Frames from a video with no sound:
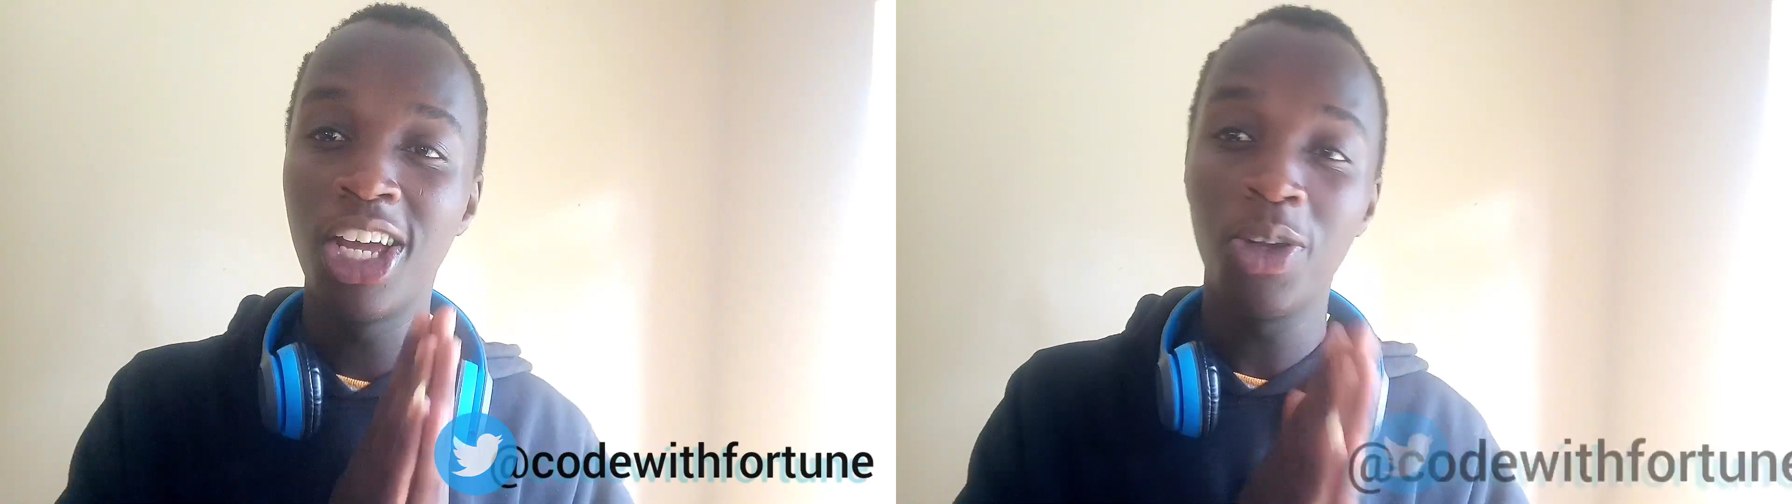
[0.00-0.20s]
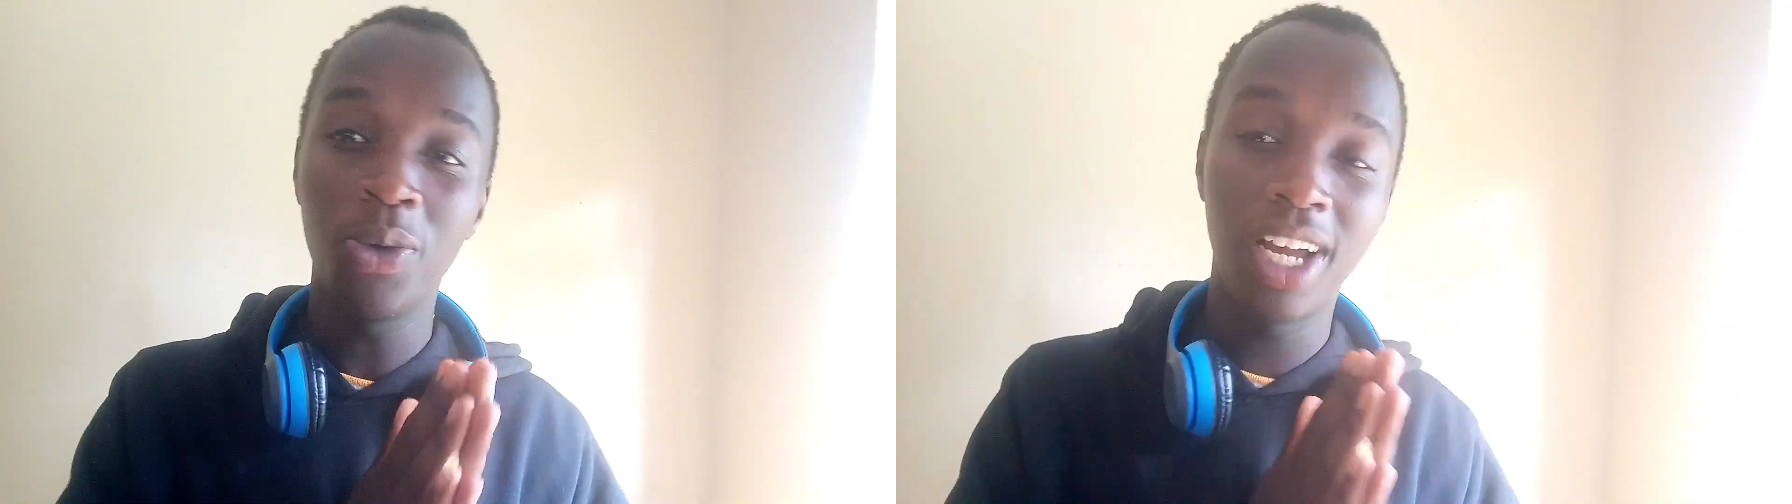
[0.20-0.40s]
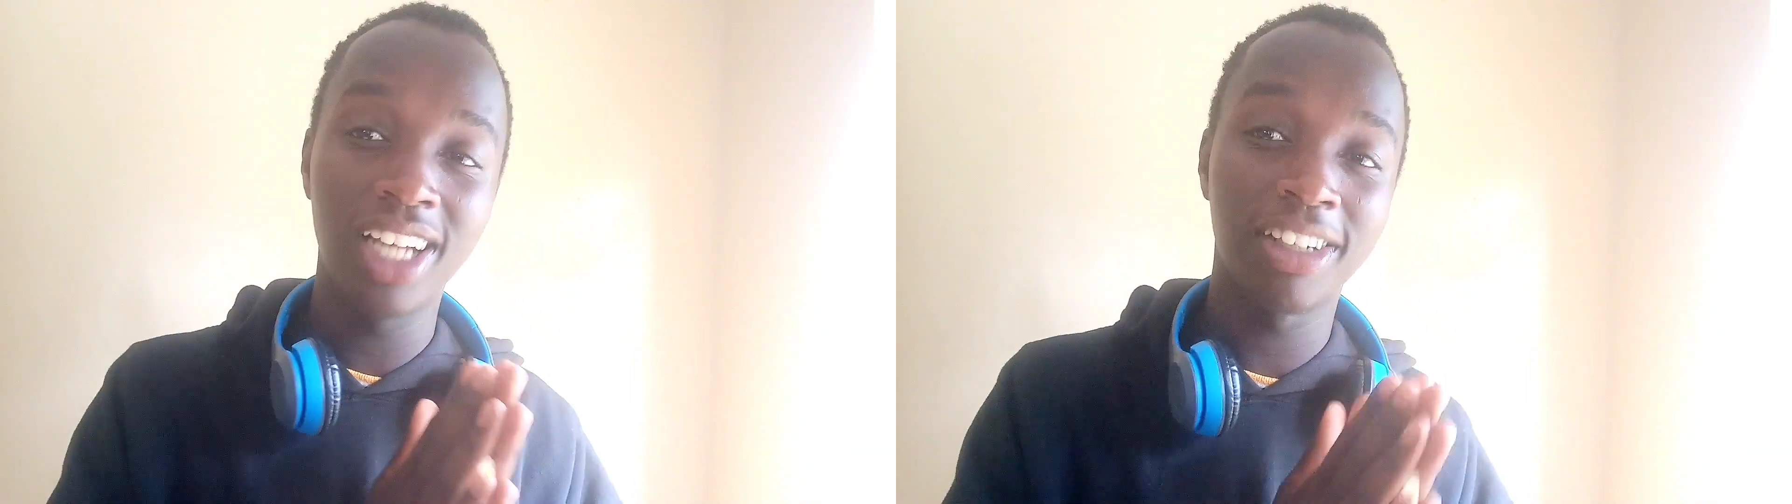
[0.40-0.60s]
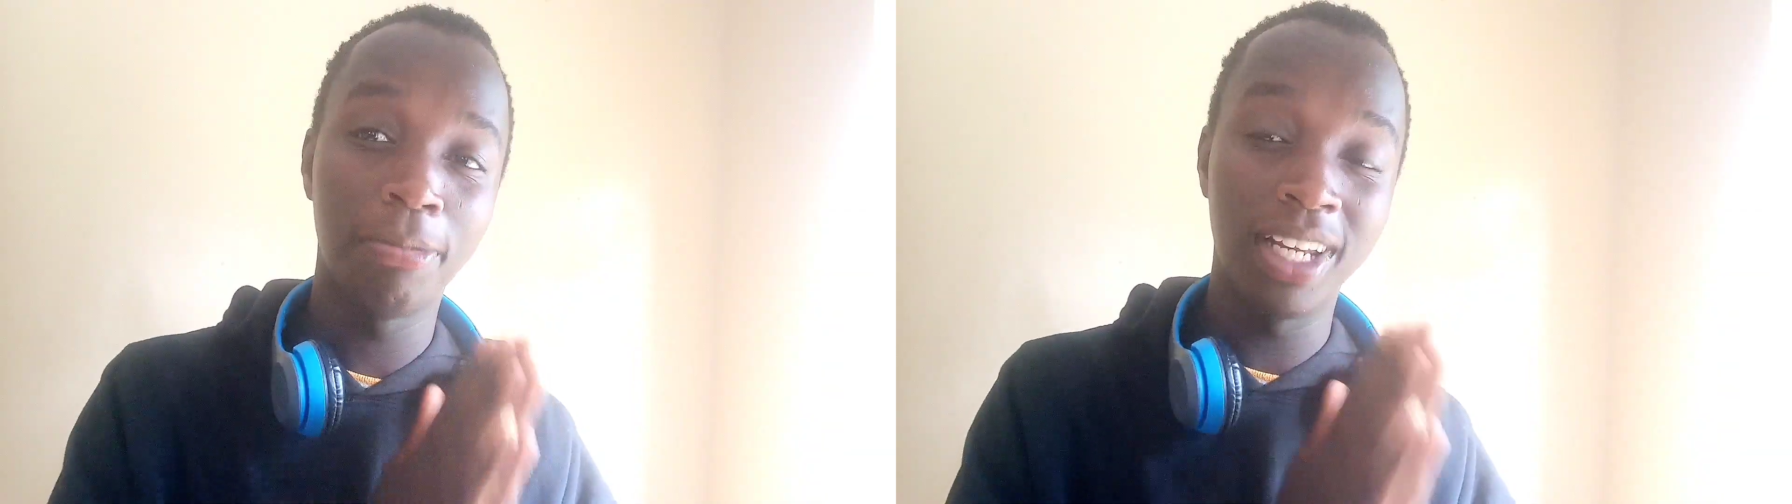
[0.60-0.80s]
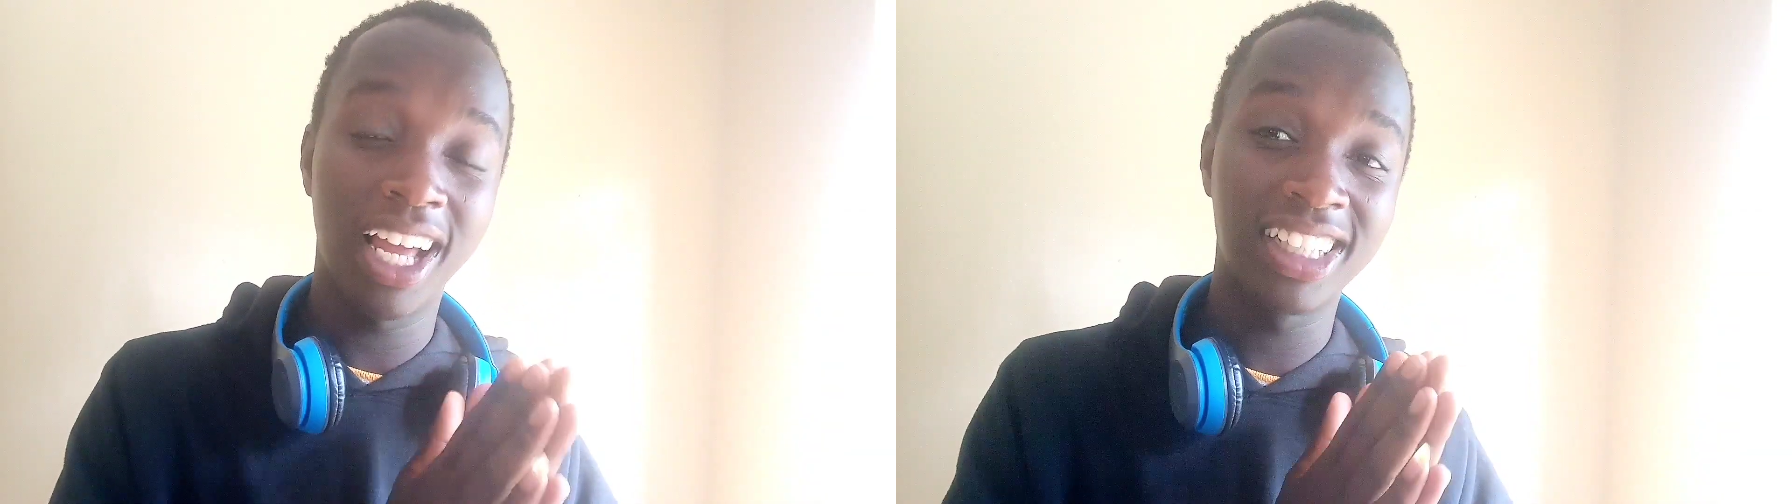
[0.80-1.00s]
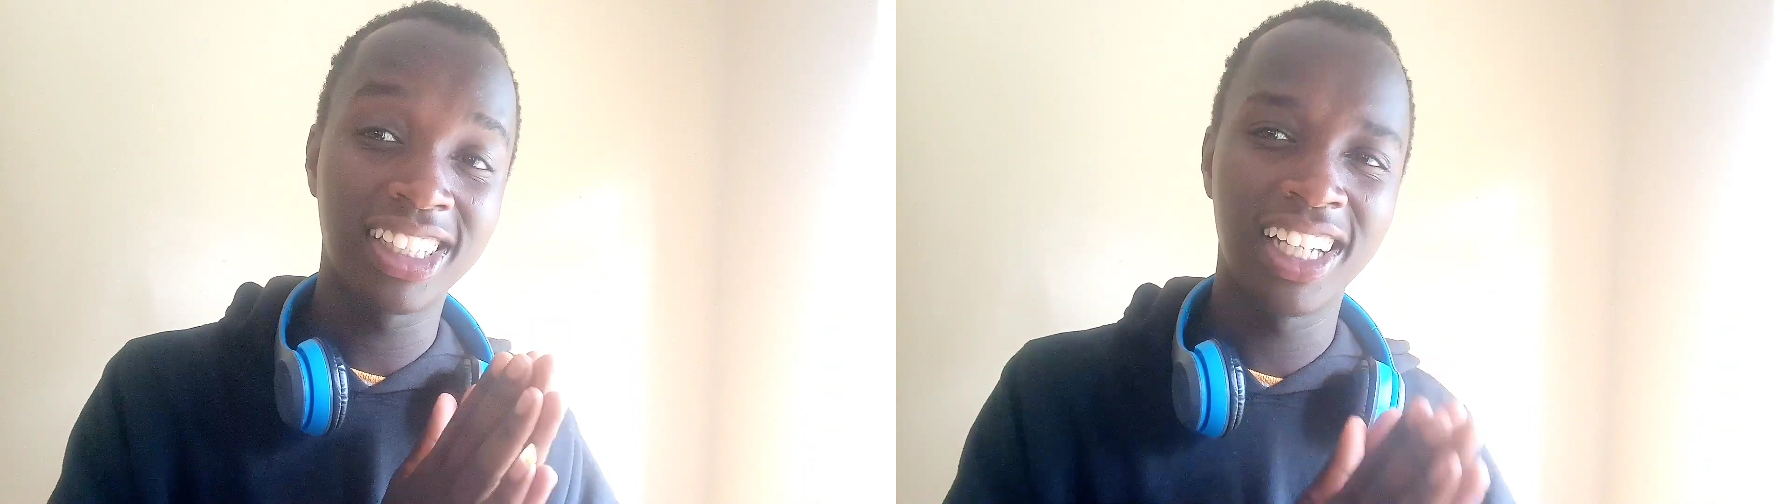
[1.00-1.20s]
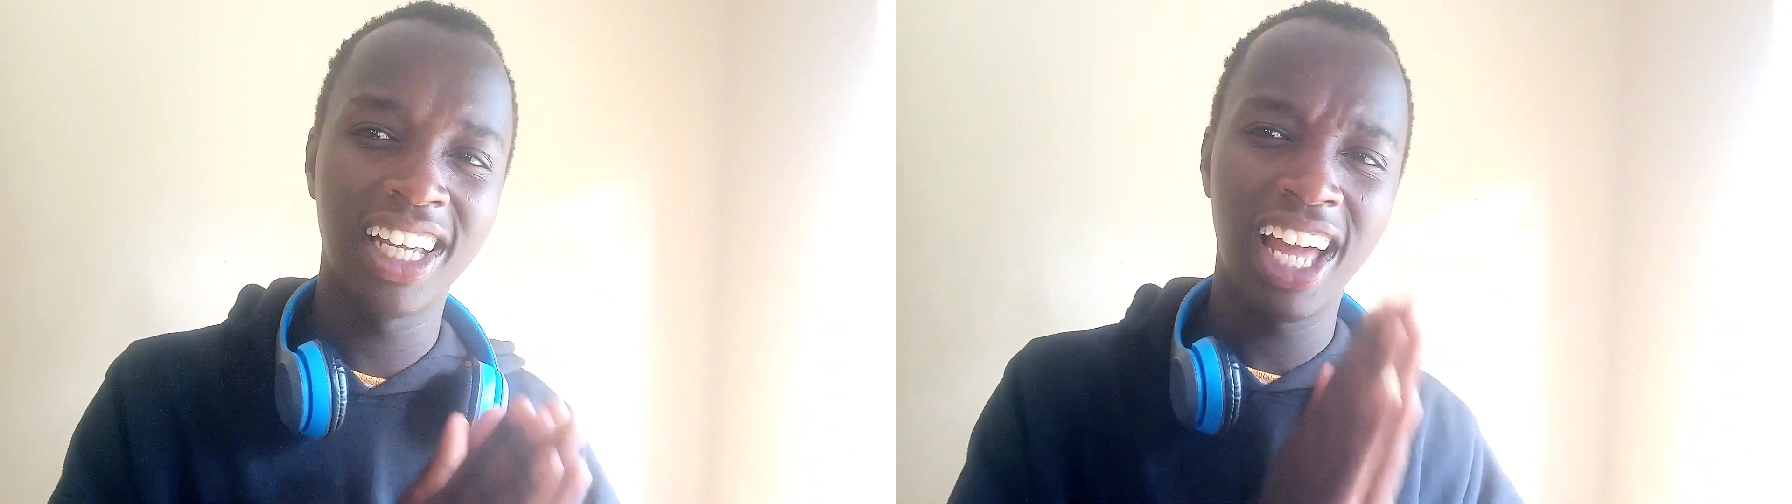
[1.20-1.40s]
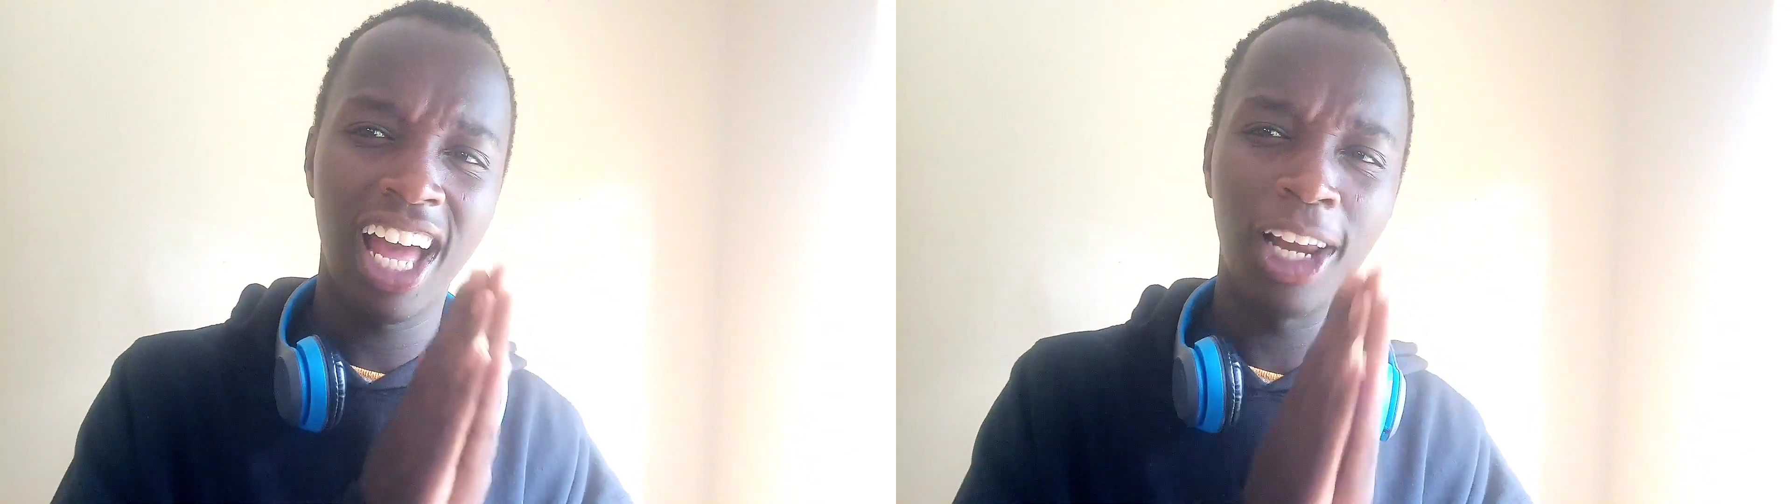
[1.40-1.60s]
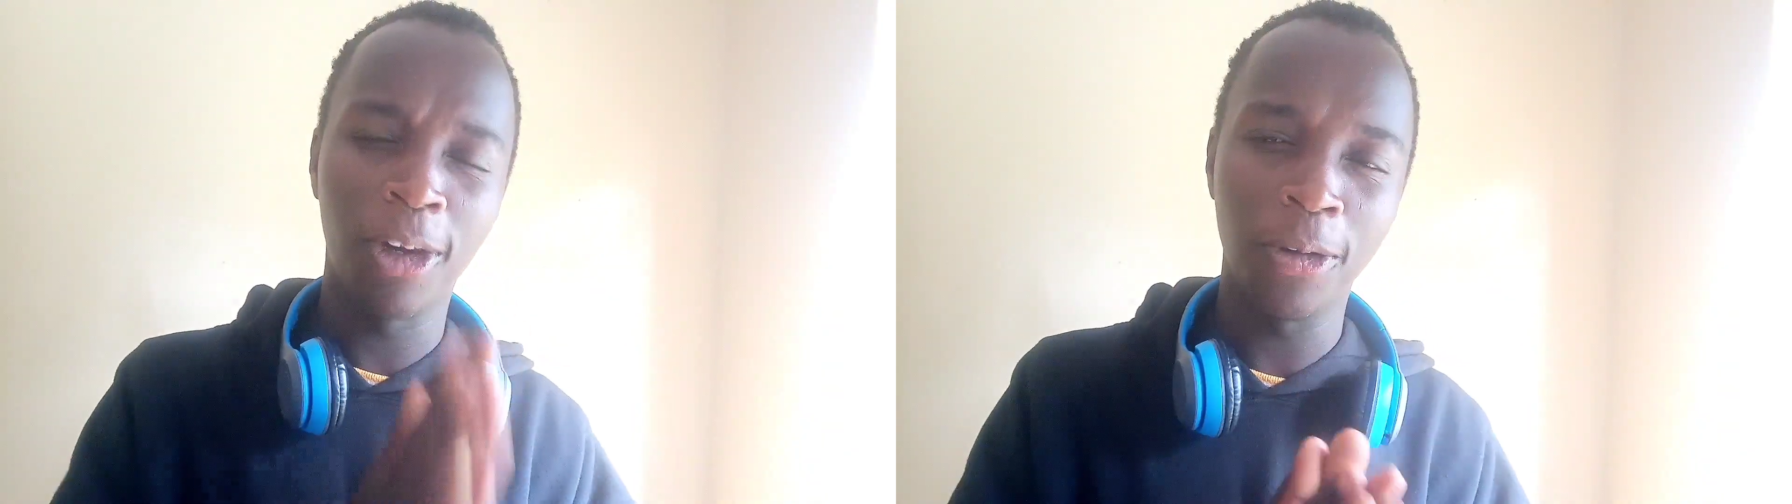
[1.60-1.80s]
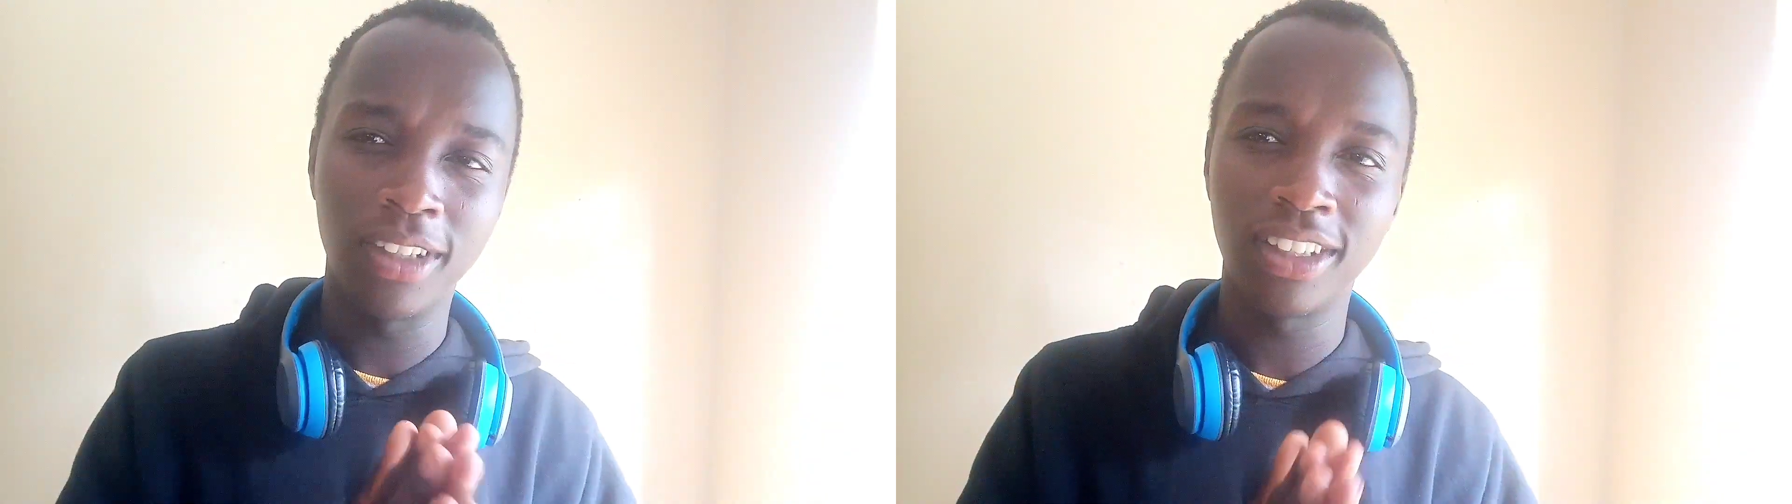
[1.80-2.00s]
you guys have been asking a
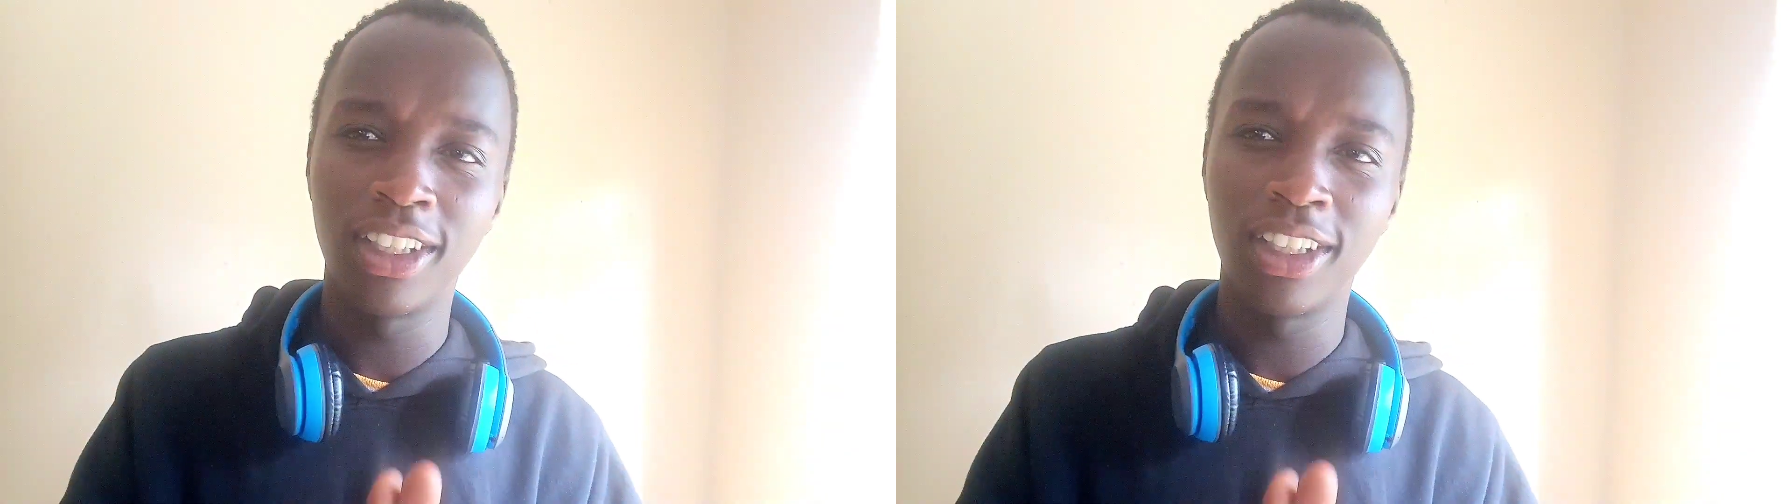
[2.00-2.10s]
lot